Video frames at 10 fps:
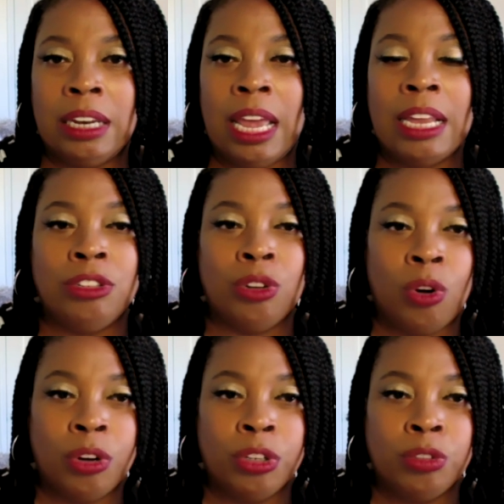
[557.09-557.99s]
and
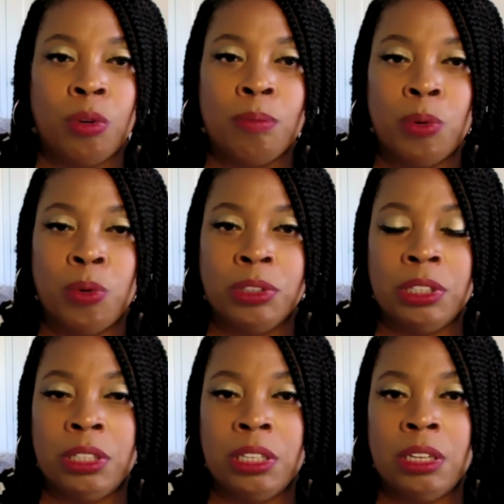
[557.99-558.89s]
daughters were born
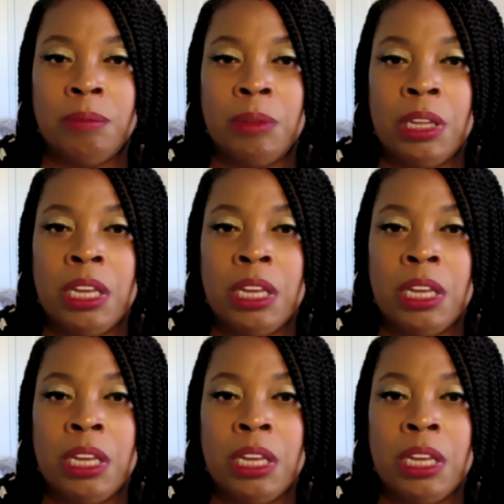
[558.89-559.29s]
to them,